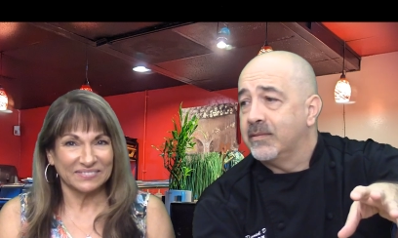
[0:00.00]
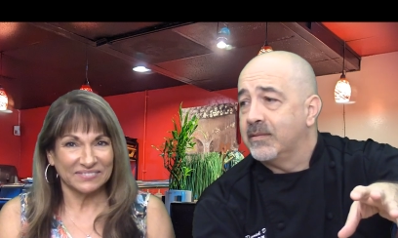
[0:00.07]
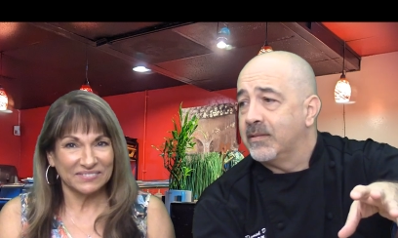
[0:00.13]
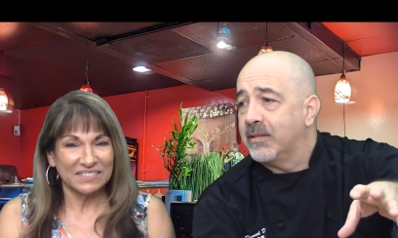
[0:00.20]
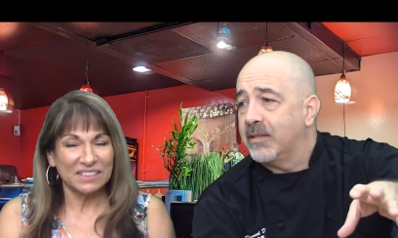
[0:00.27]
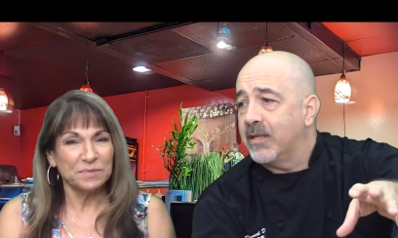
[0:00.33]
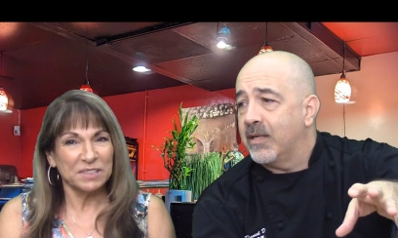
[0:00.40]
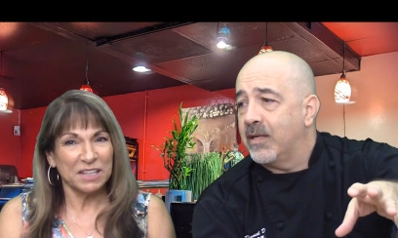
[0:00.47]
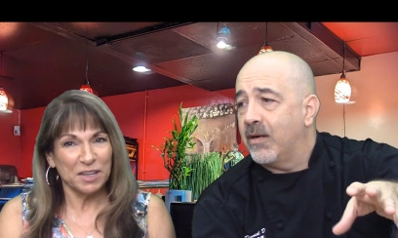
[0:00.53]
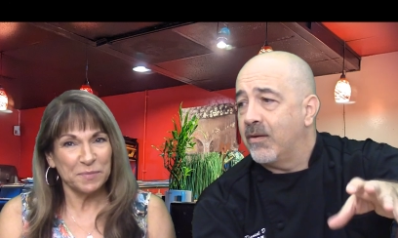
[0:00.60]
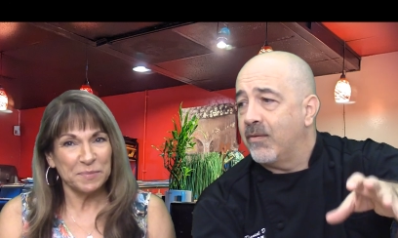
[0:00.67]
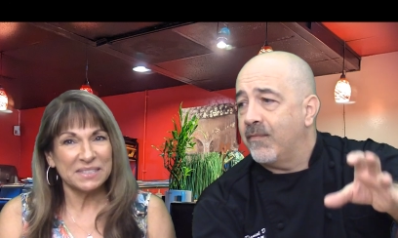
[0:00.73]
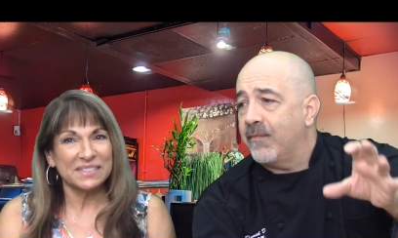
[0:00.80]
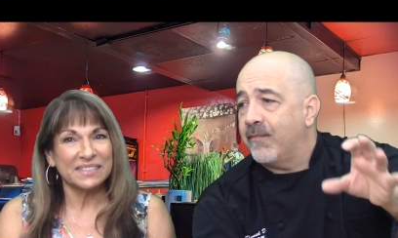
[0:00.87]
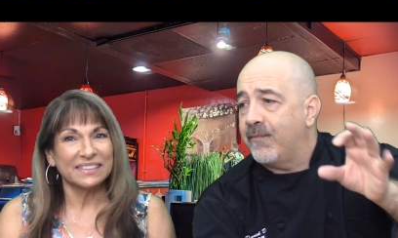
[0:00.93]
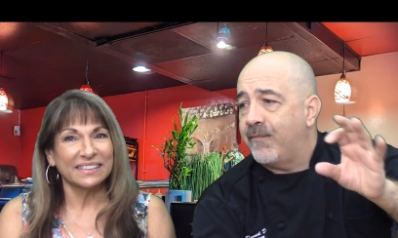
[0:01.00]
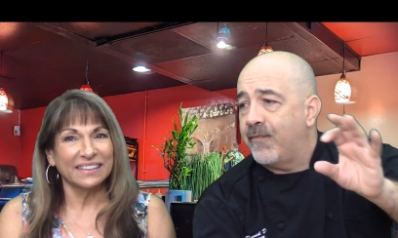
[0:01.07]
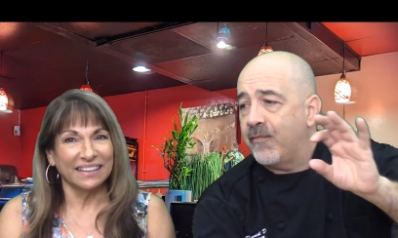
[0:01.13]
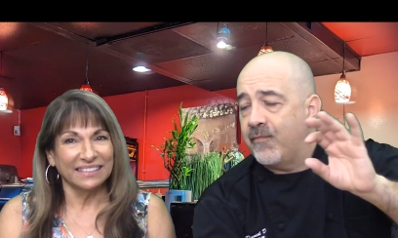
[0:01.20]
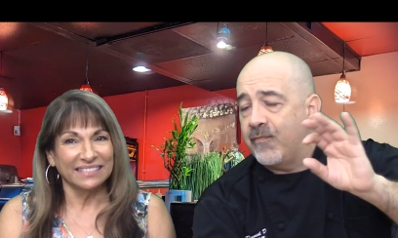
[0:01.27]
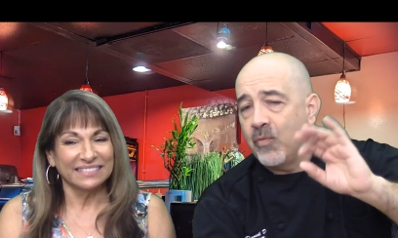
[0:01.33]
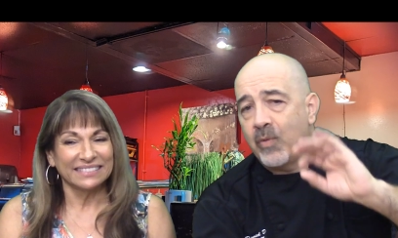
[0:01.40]
Speaker 1: Sometimes. You know,
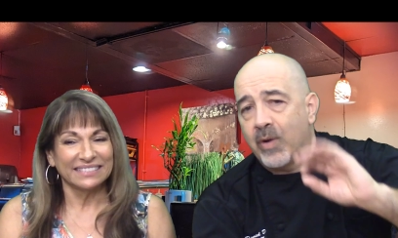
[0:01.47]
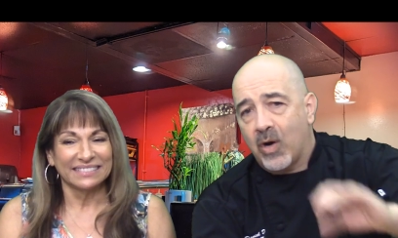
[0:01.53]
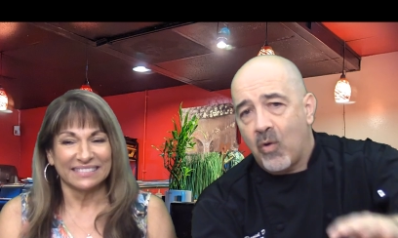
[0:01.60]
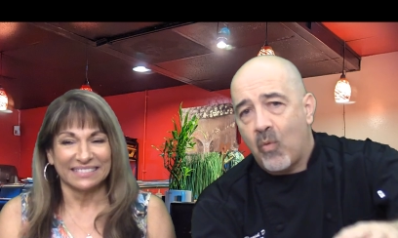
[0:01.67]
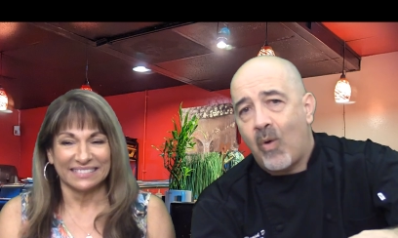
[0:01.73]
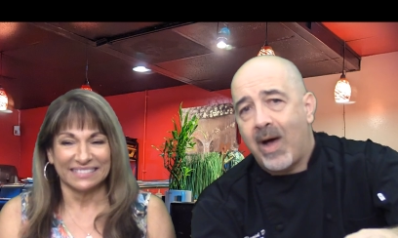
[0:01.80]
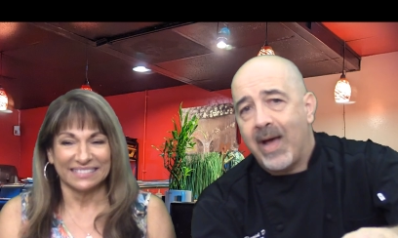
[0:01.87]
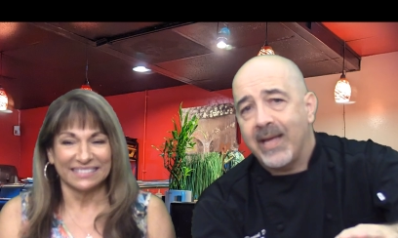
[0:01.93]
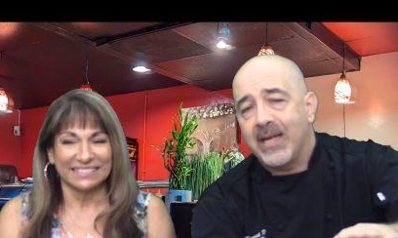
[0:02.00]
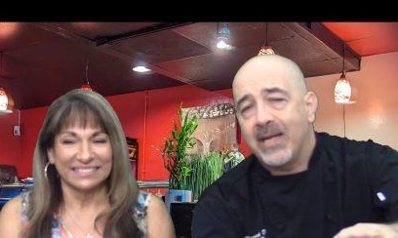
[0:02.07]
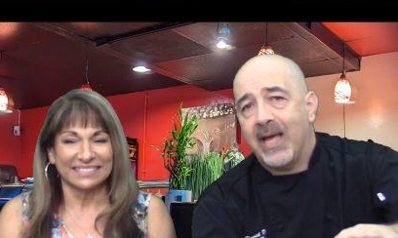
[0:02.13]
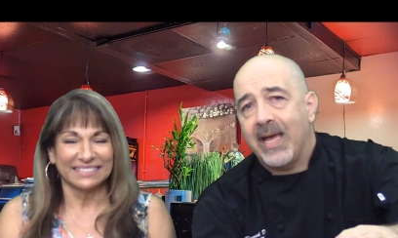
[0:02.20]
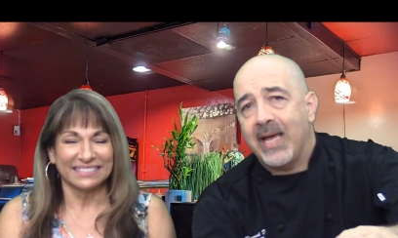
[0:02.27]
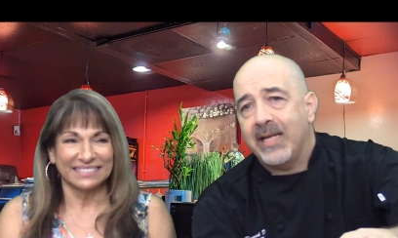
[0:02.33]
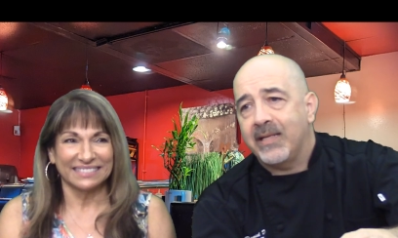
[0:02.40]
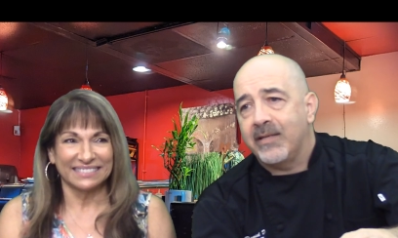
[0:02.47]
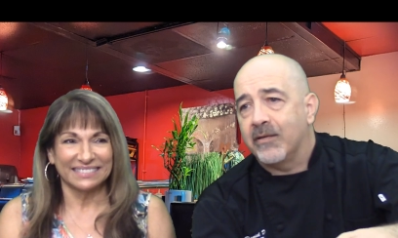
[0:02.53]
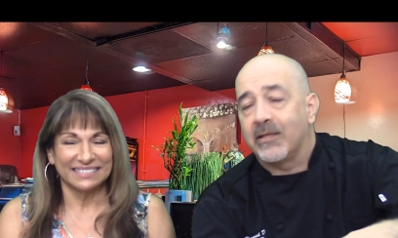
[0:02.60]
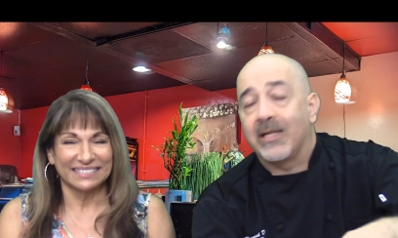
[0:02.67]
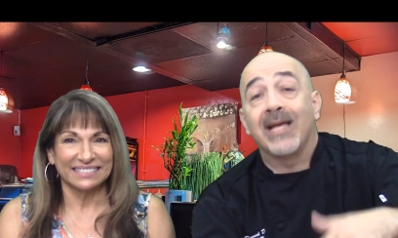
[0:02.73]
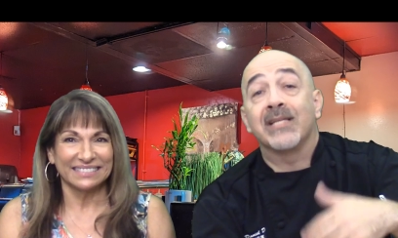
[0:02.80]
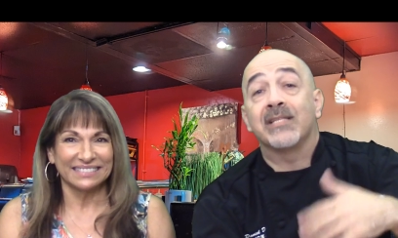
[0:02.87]
yeah. if you want a quiet night,
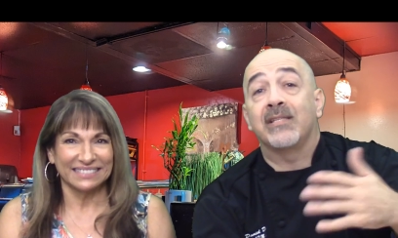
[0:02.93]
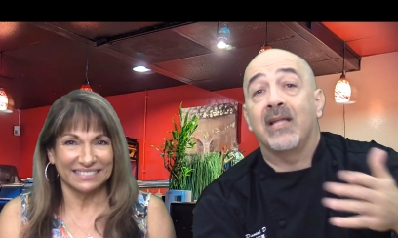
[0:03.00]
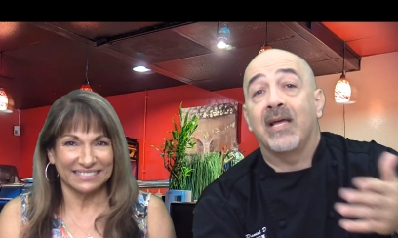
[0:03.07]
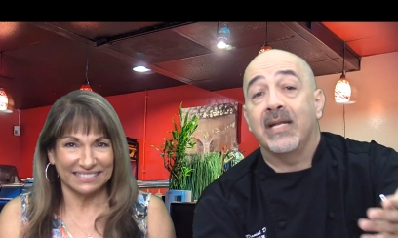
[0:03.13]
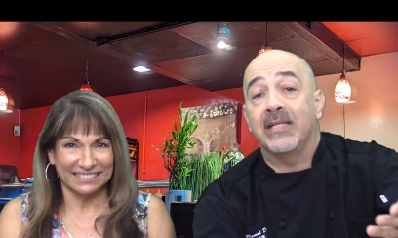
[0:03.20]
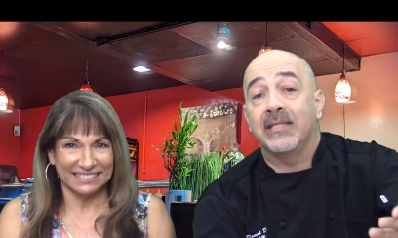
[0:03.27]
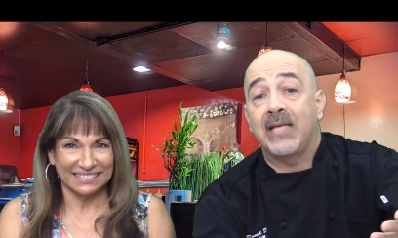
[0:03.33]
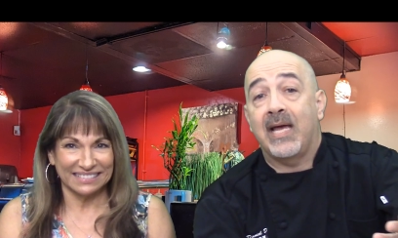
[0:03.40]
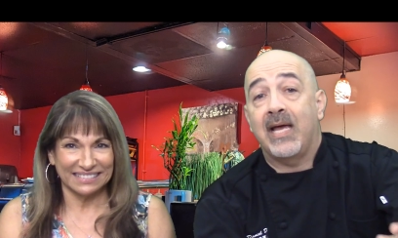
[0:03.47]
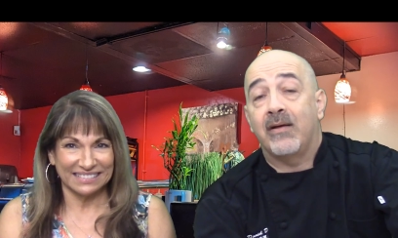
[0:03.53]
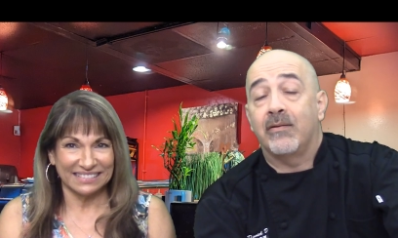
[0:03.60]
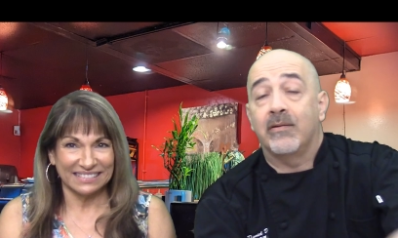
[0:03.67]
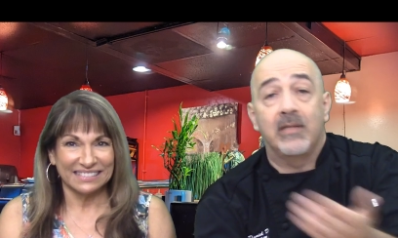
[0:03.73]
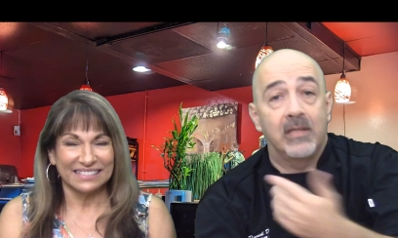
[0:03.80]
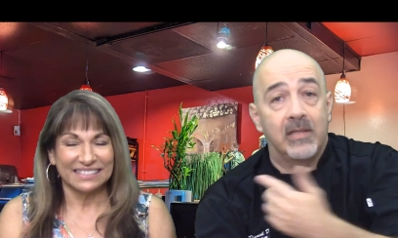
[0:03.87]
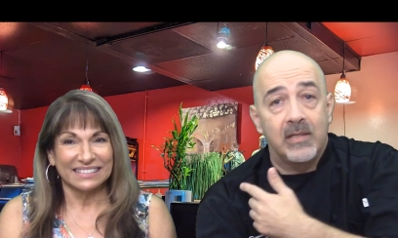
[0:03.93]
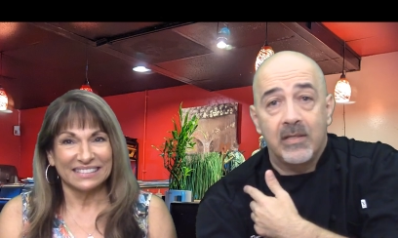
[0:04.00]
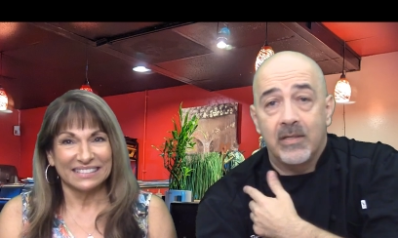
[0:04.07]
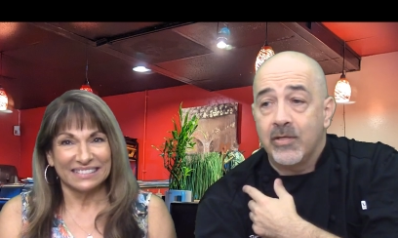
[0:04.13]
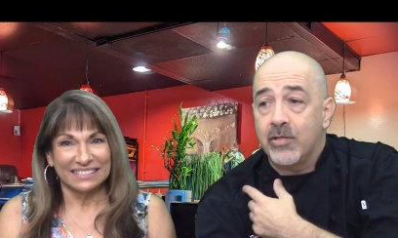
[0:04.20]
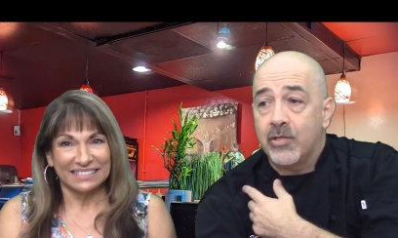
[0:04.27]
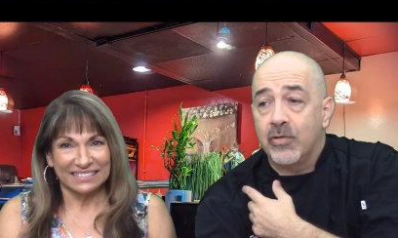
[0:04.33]
your last night in town,
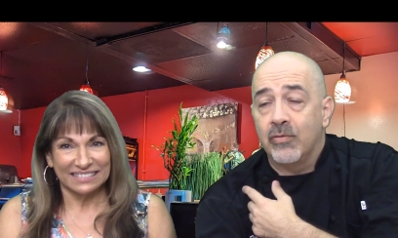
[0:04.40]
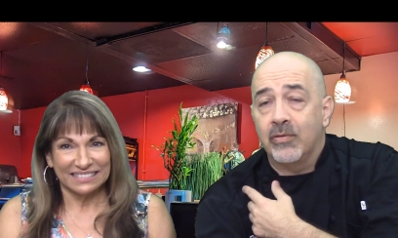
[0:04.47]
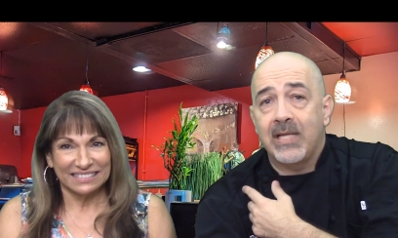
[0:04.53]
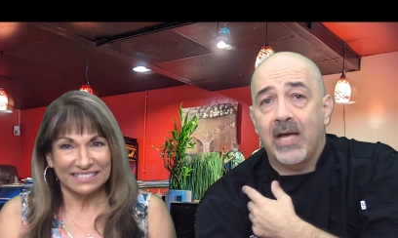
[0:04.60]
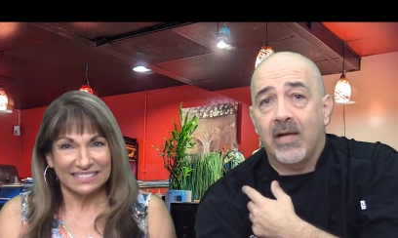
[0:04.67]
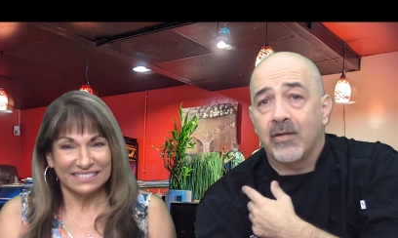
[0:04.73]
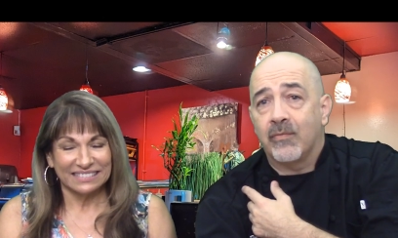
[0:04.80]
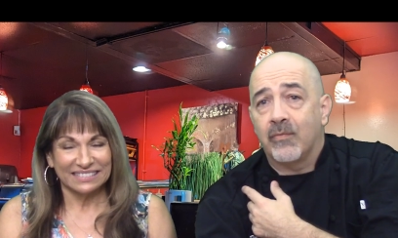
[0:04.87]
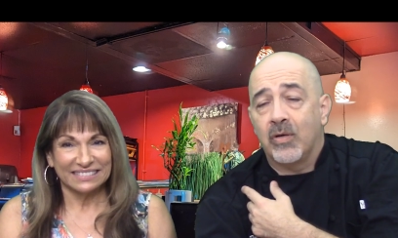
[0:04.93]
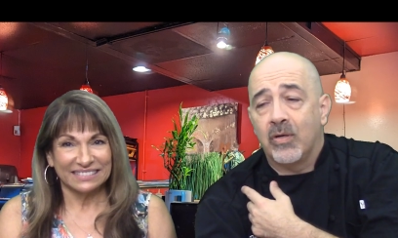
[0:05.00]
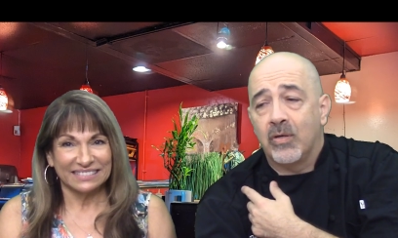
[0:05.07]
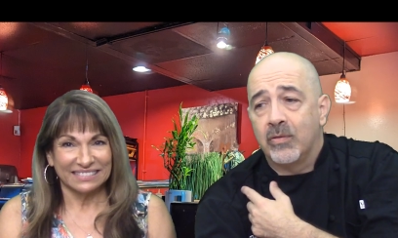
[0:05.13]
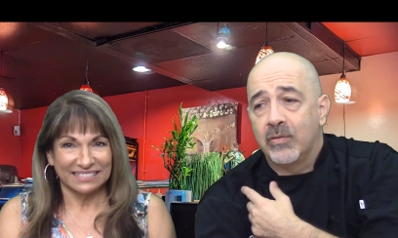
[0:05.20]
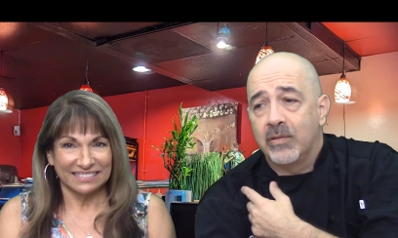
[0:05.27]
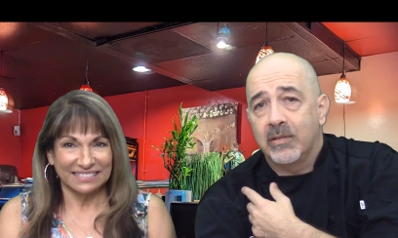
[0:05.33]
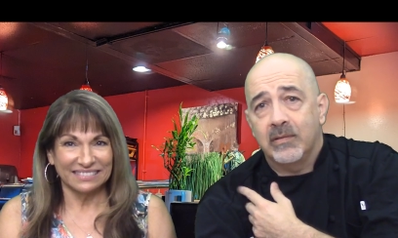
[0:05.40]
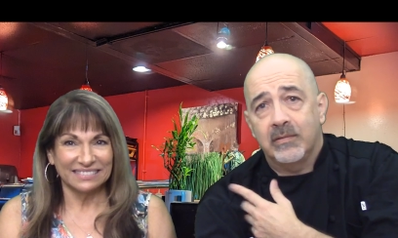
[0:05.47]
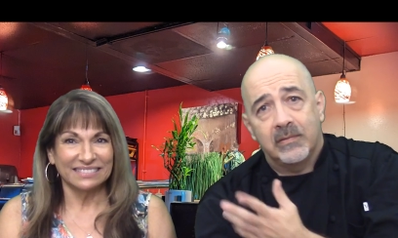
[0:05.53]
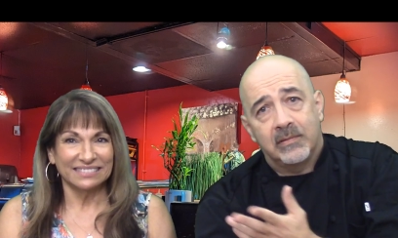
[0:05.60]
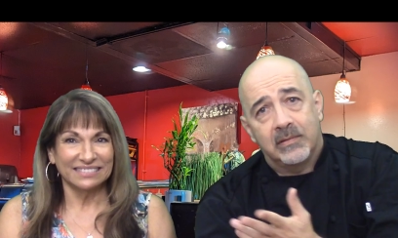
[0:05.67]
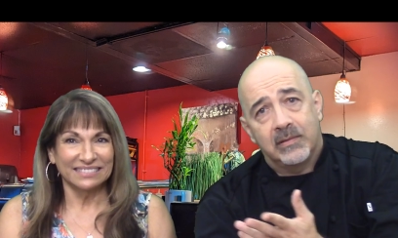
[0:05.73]
shoot down the road, mm-hmm.